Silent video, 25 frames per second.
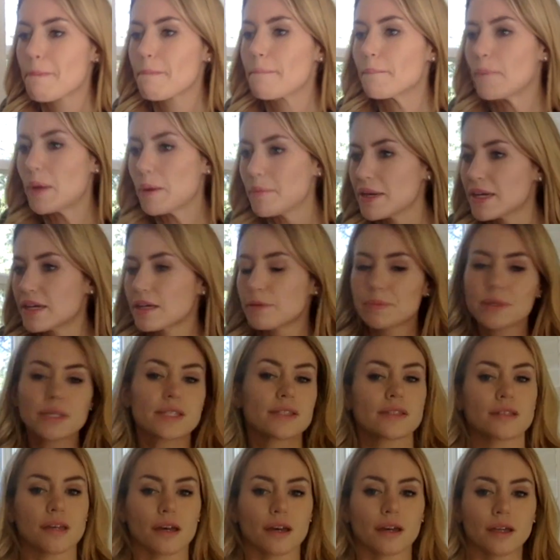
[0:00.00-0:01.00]
my makeup
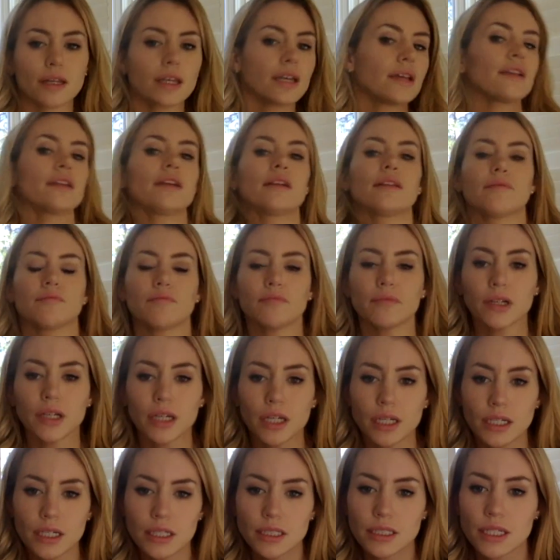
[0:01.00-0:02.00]
is done, and
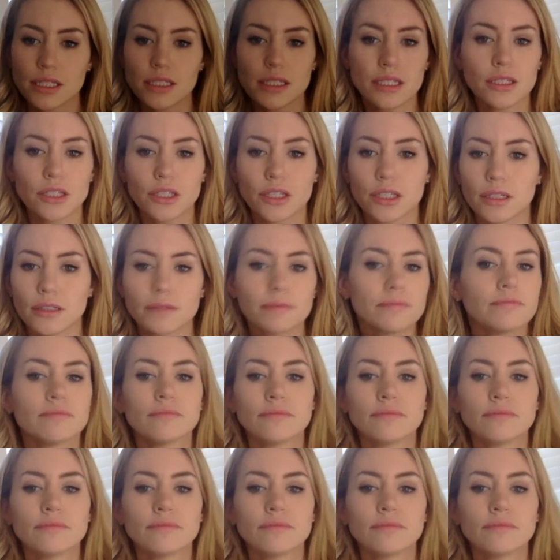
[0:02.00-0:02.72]
it doesn't look